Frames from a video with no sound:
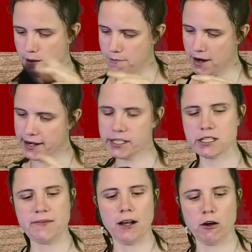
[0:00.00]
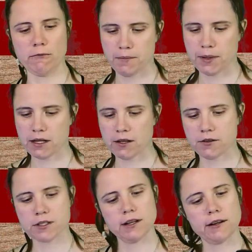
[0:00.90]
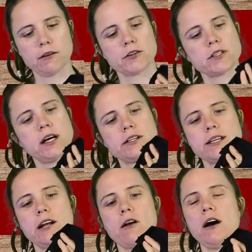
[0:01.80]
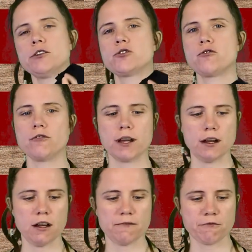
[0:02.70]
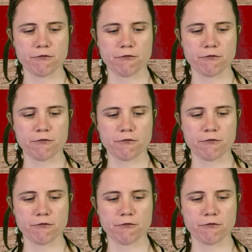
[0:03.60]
Mine just fell off because the little studs here aren't strong enough